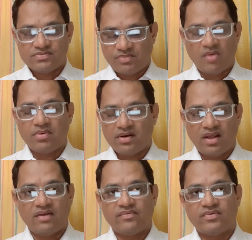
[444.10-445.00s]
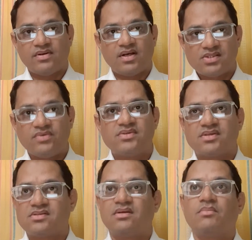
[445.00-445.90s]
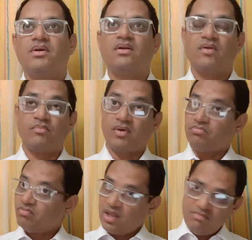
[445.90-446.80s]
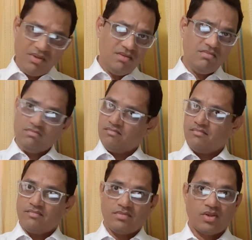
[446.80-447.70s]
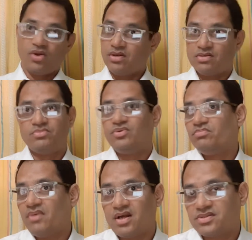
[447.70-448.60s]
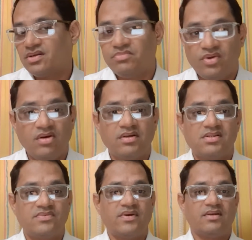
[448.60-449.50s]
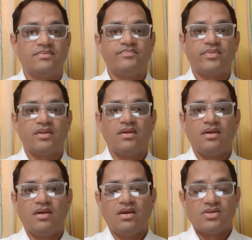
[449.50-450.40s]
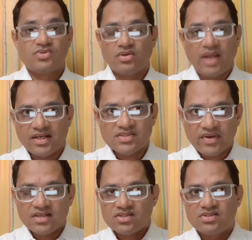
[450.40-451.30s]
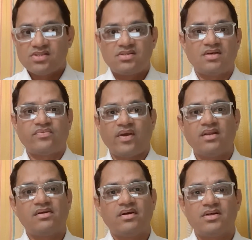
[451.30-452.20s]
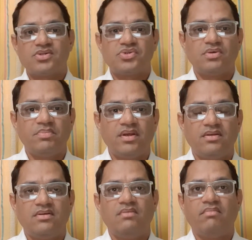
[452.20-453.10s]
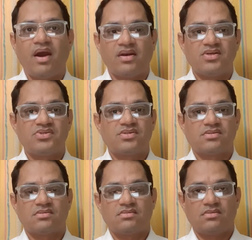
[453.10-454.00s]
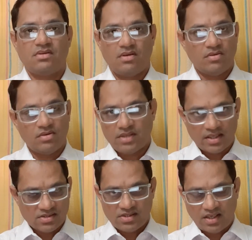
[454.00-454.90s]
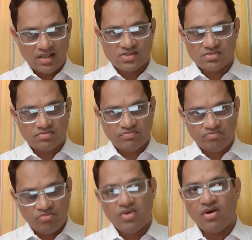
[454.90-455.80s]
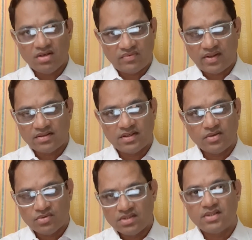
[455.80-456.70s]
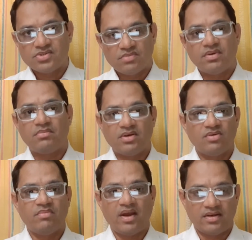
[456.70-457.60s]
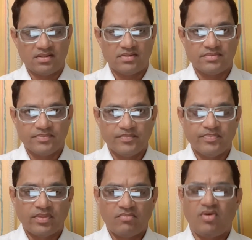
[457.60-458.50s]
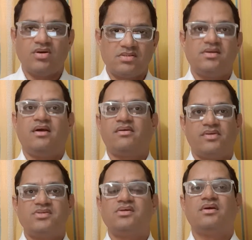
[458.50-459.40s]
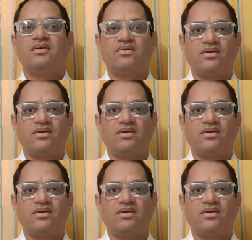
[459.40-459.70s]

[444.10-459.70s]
proper life, achieving sustainable development, maybe going to moon, Mars and beyond as well. So that is why I suggest that 12th graders should be the marriage, that is the age. Beyond 12th grade only they should be able to marry, because they are reaching at